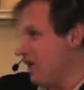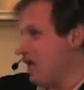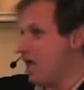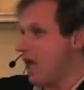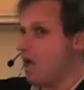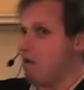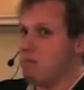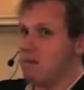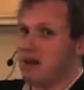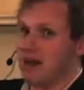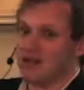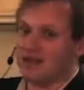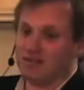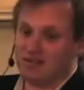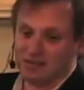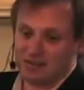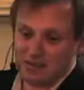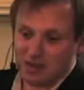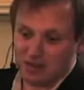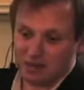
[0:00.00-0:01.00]
I can
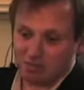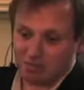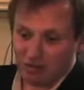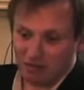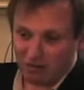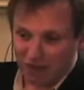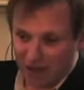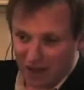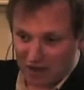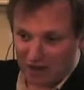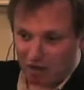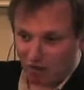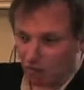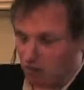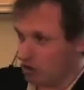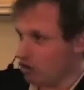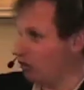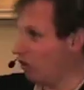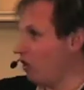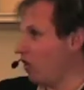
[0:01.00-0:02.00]
see that about any
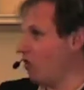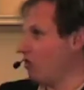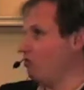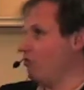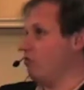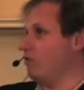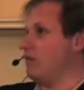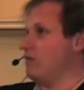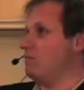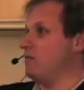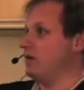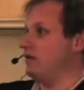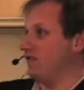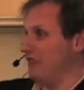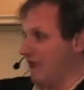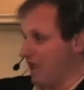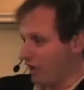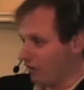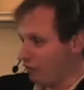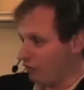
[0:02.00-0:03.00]
original horror movie, but
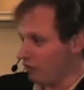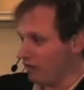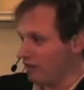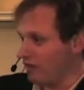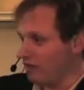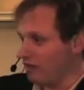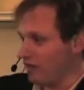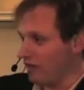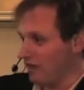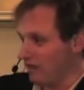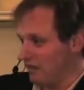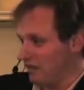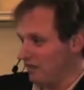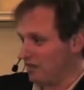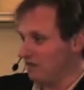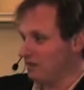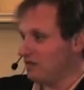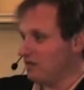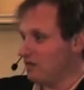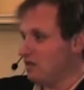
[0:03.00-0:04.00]
The Exorcist
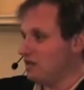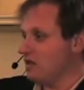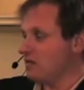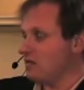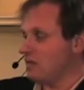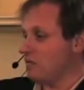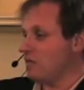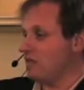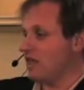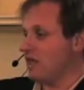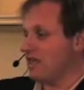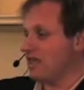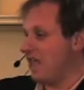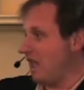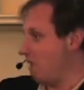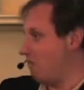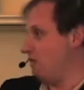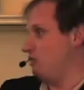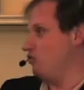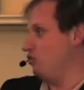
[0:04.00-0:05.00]
is something that
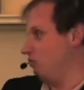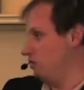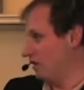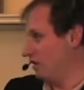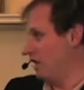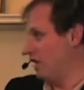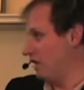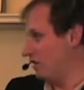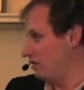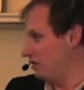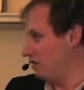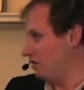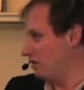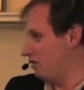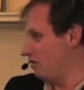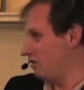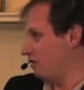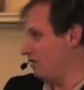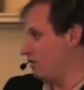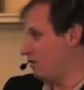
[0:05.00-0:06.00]
can't be duplicated.
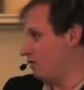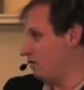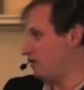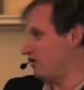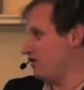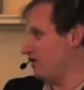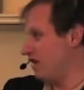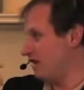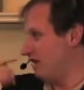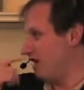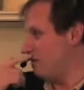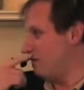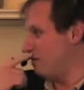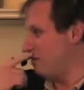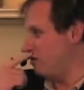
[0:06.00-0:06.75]
Tell me what you think.